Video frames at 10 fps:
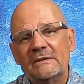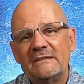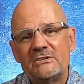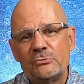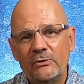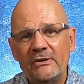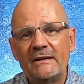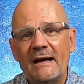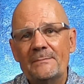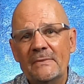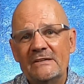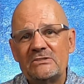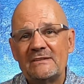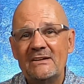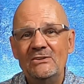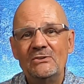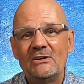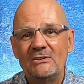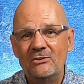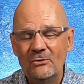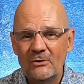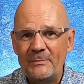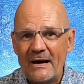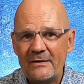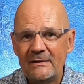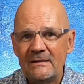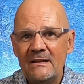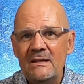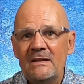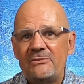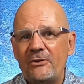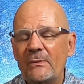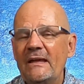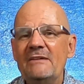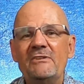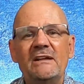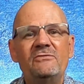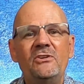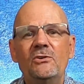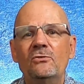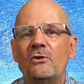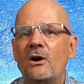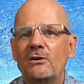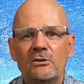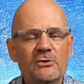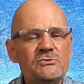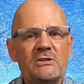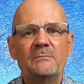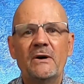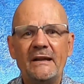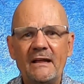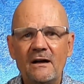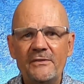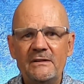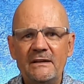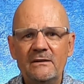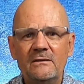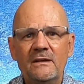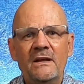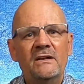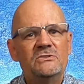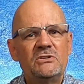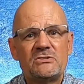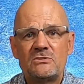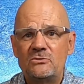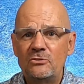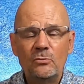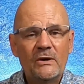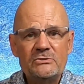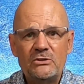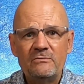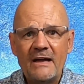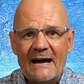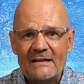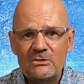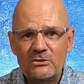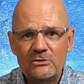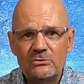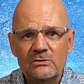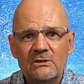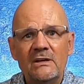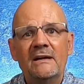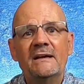but there's really not much that you can do about it. So even if you are losing money on the deal, just do what you've got to do.